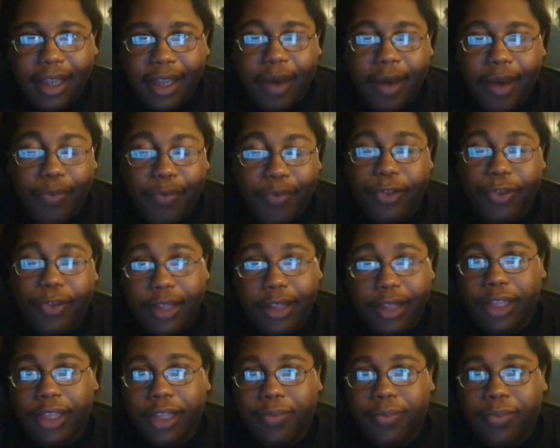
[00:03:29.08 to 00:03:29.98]

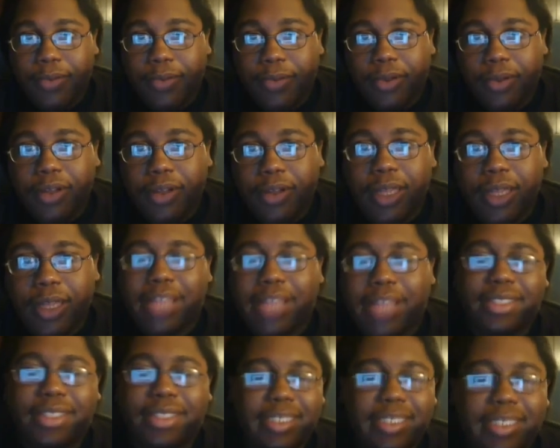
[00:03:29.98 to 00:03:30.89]
pretty liberal.
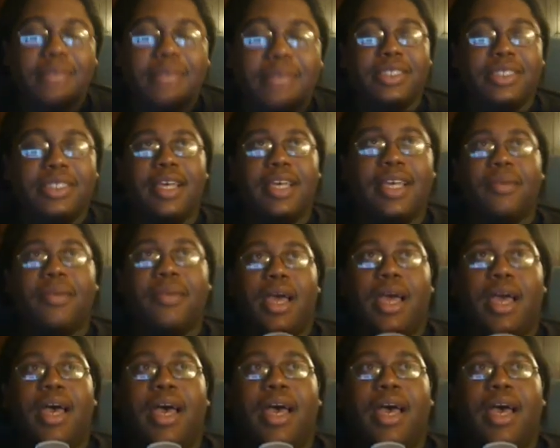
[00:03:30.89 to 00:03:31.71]
At the same time,